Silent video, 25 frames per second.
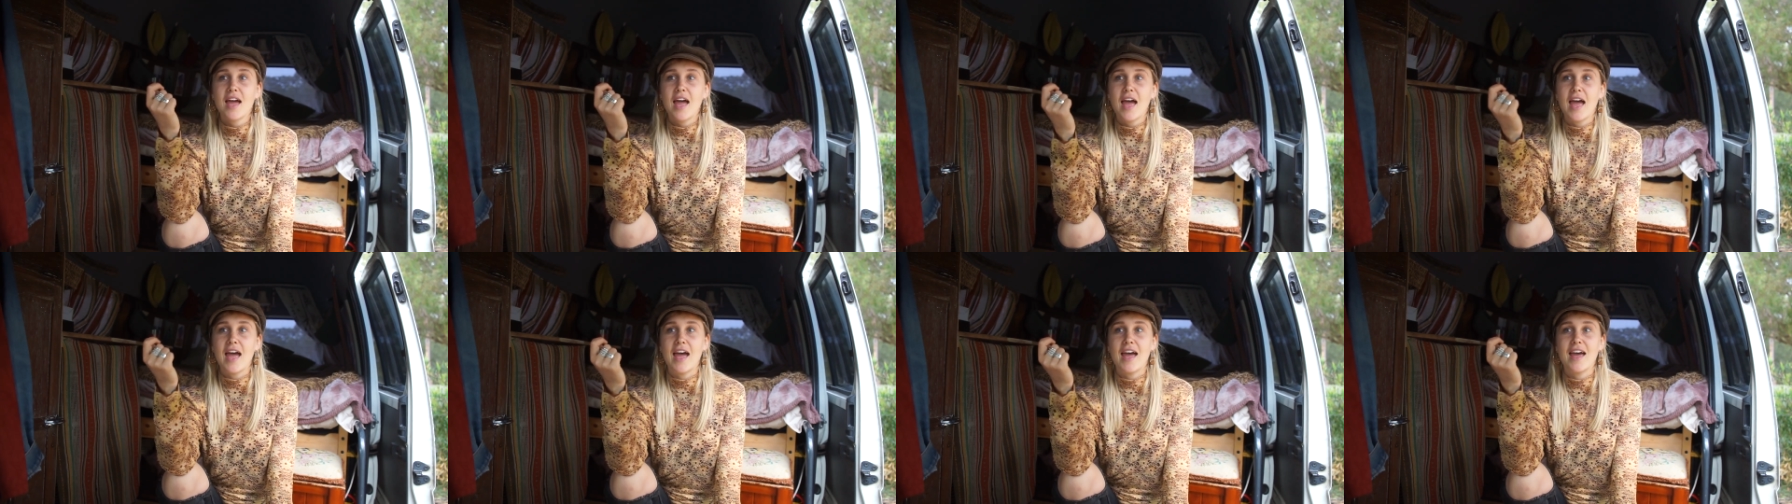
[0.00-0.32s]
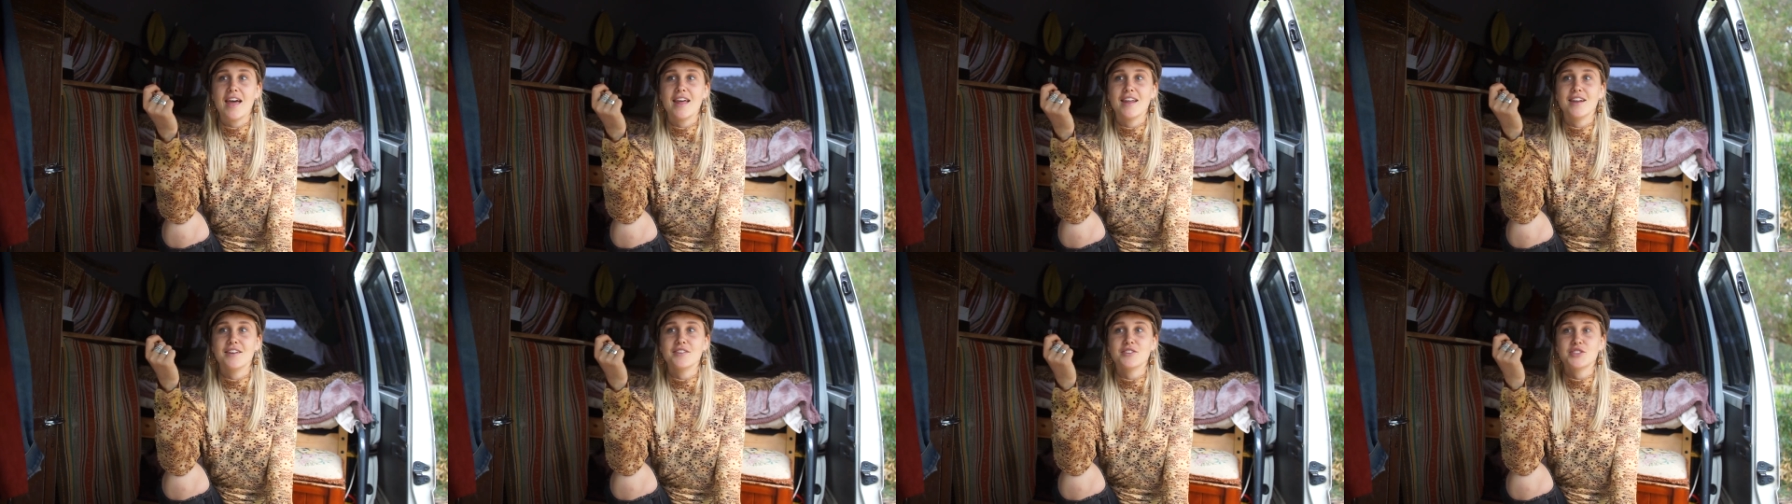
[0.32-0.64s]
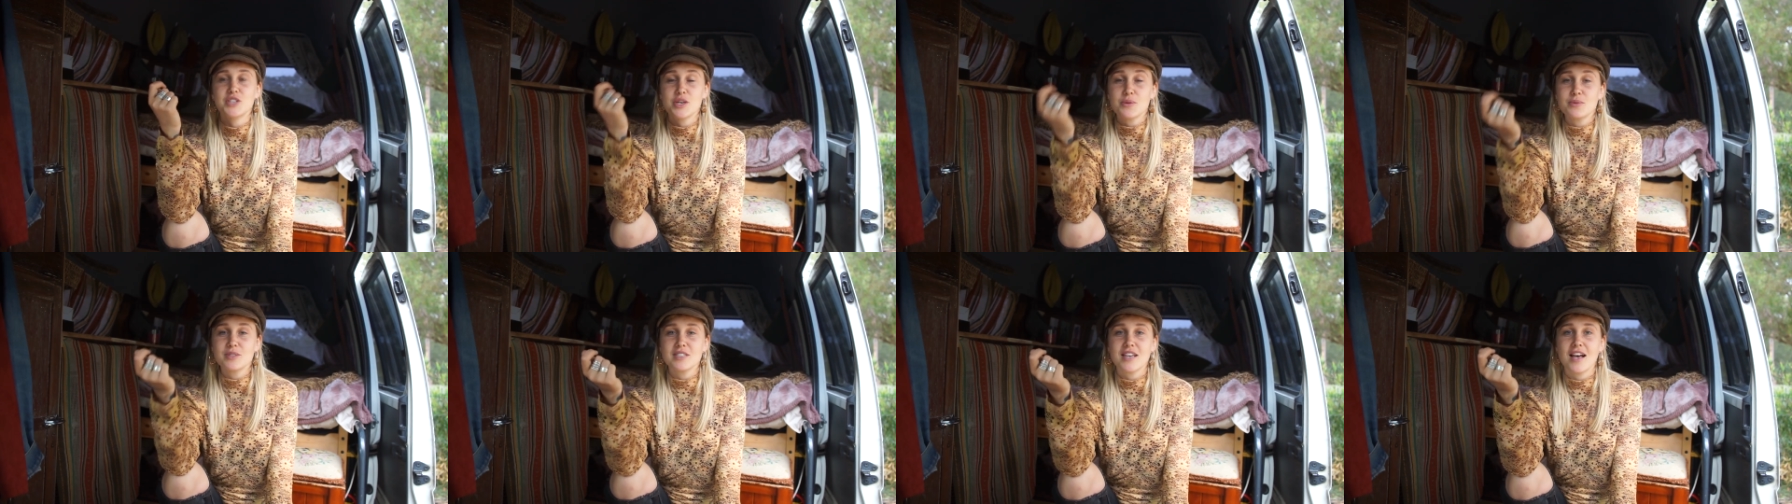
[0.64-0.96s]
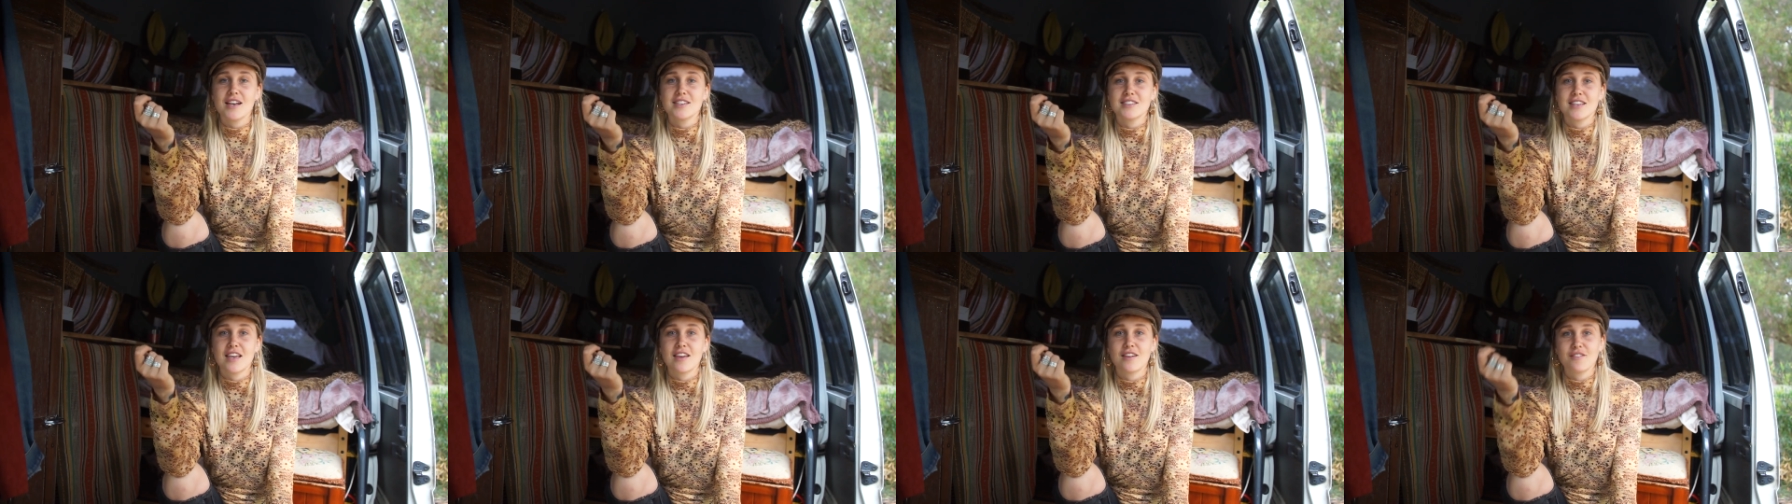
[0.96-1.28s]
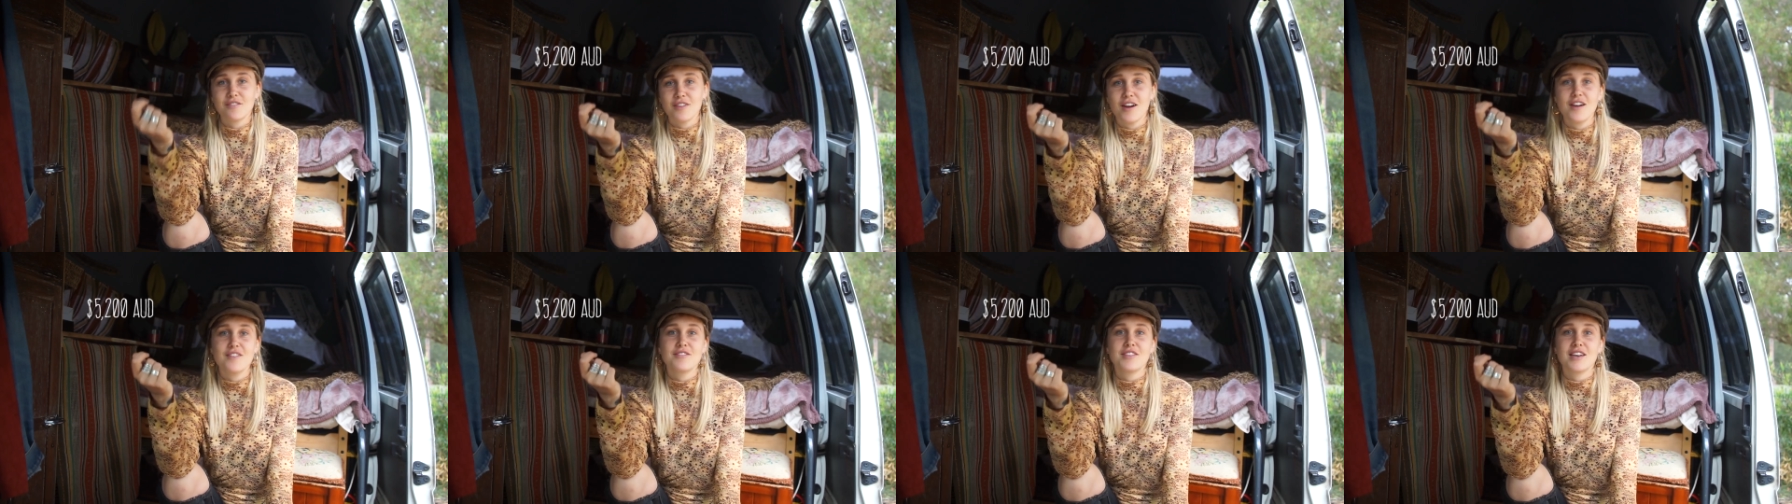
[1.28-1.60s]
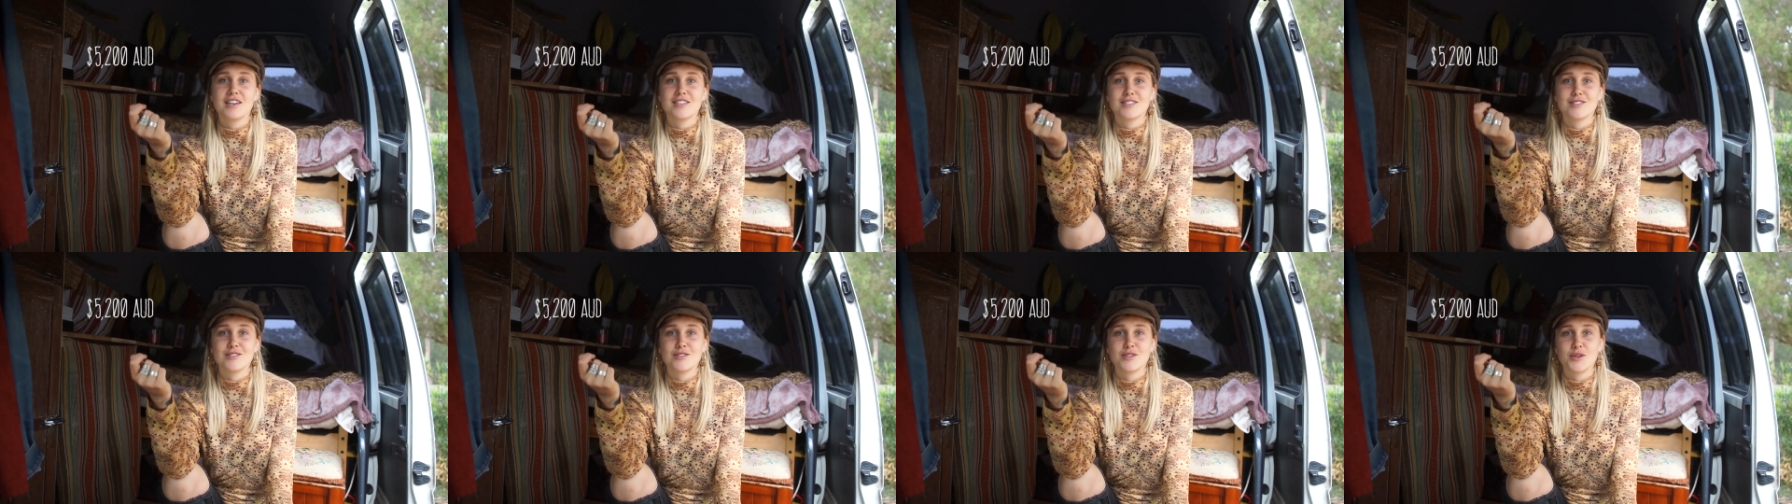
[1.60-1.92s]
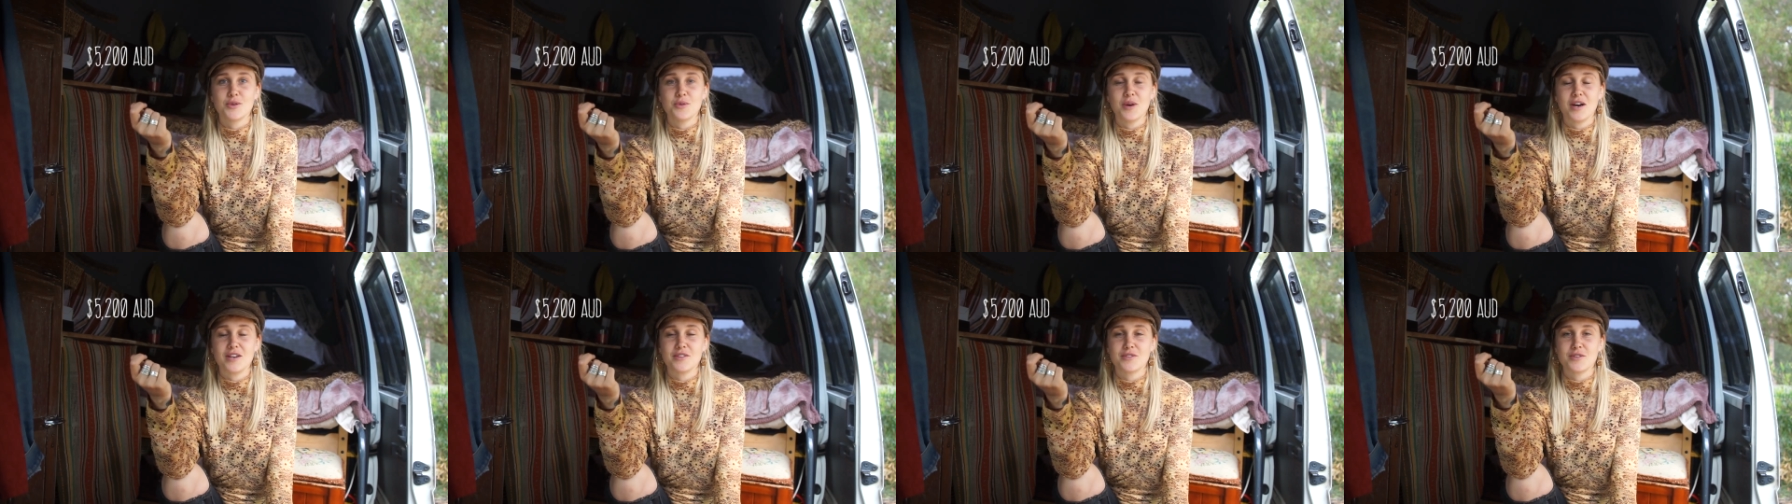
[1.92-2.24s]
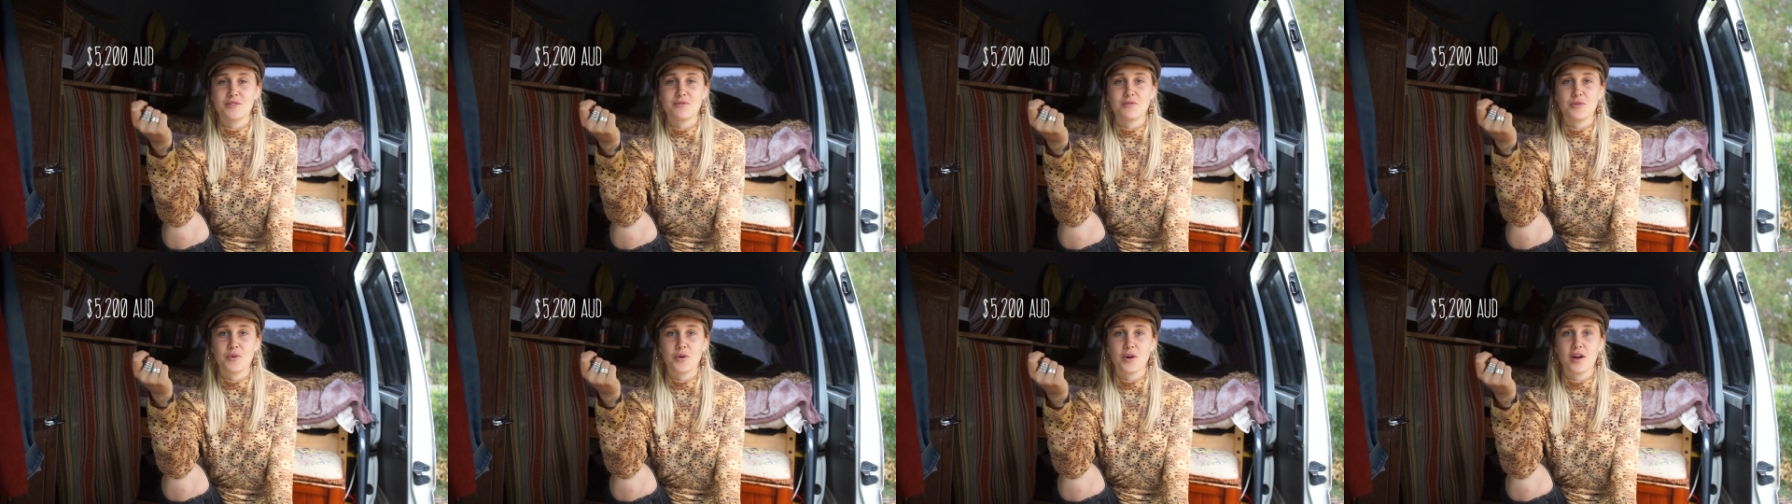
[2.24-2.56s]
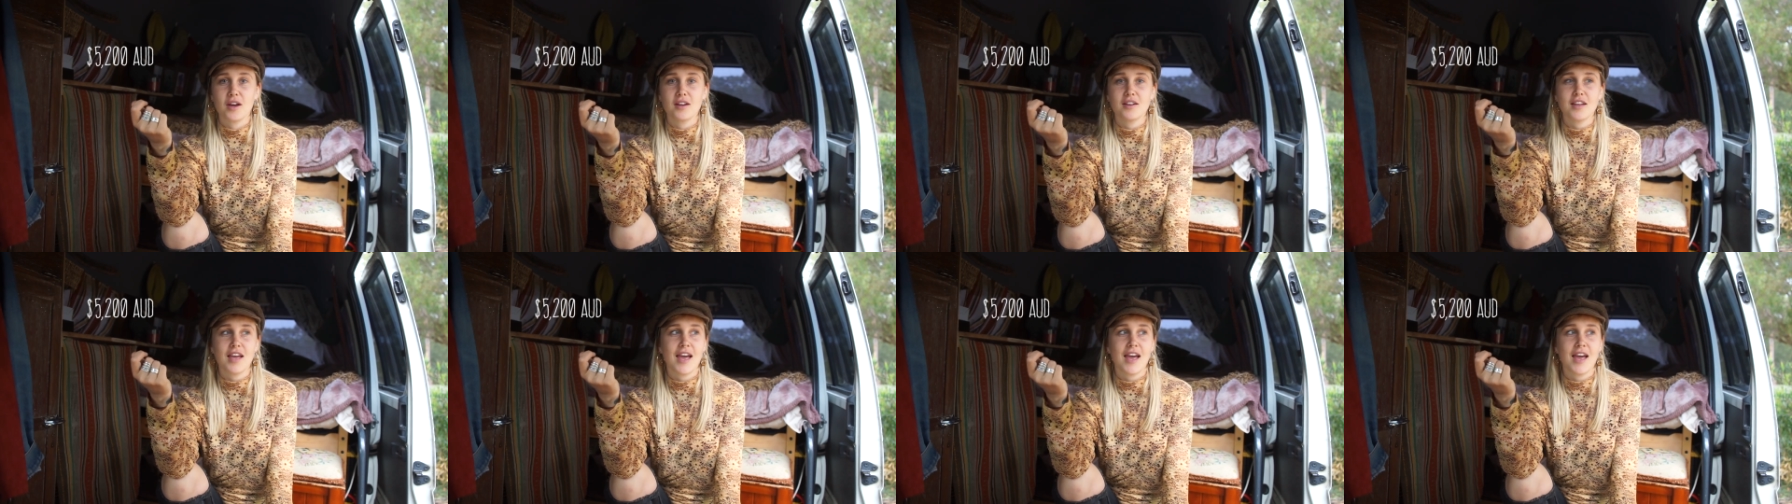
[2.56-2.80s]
And she was asking $5,200 for it,